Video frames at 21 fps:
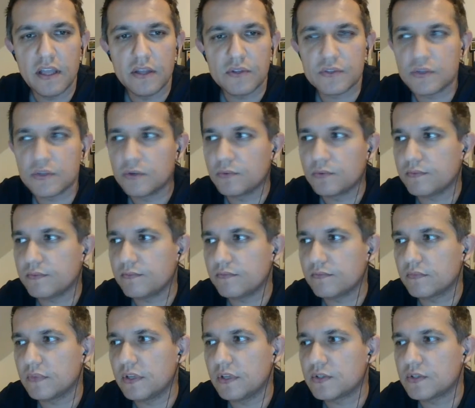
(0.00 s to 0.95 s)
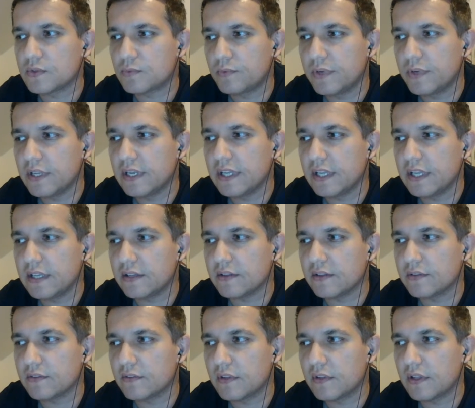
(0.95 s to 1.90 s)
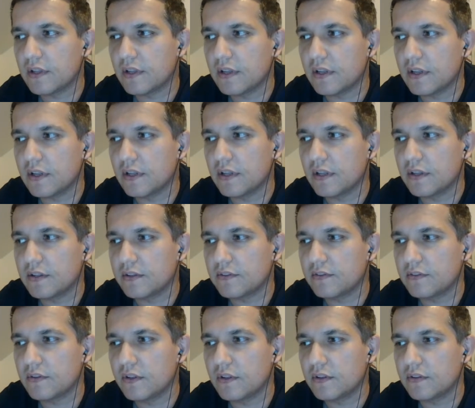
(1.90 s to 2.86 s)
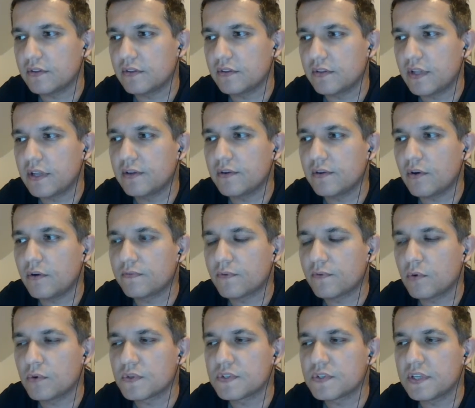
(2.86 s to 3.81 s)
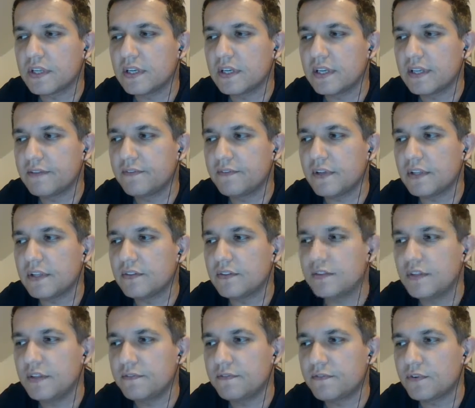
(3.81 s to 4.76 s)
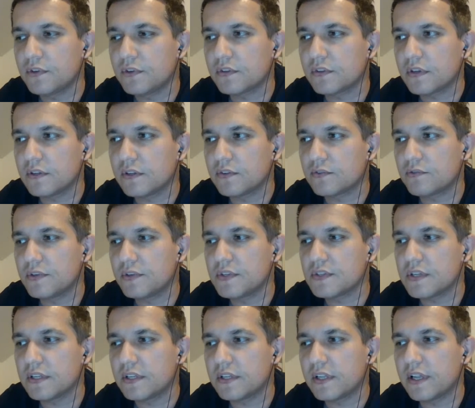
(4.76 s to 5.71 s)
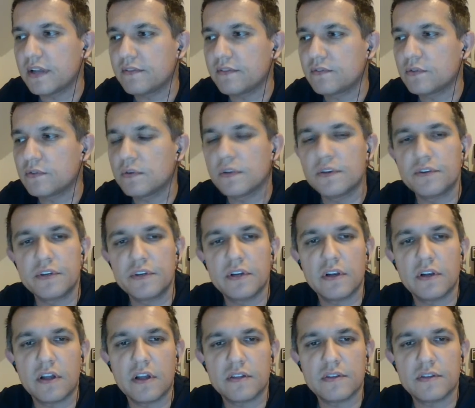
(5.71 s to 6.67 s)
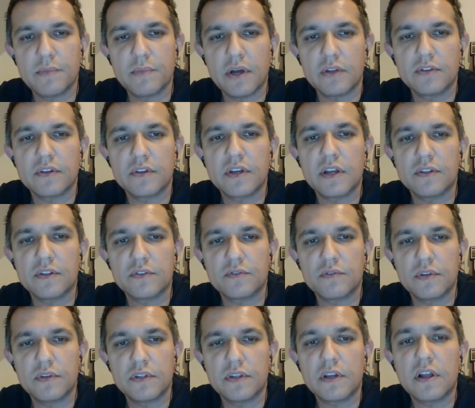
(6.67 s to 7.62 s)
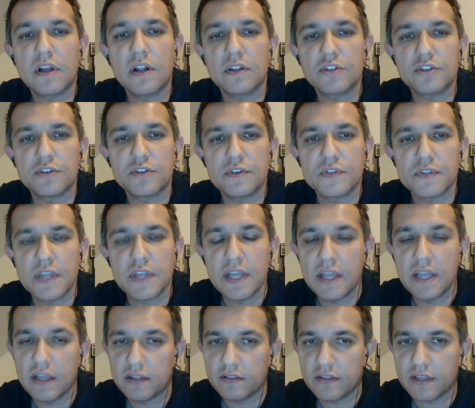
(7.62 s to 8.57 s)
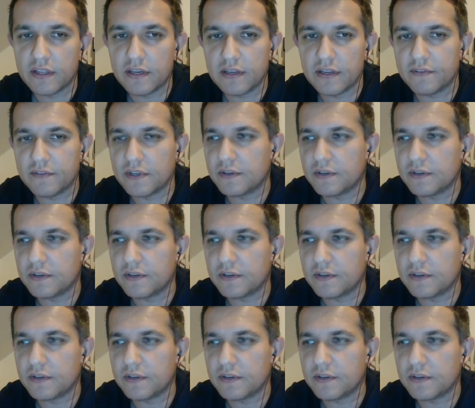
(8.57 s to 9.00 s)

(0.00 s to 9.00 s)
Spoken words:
So it's really, they live in different countries and they have to learn a lot about the cultures they live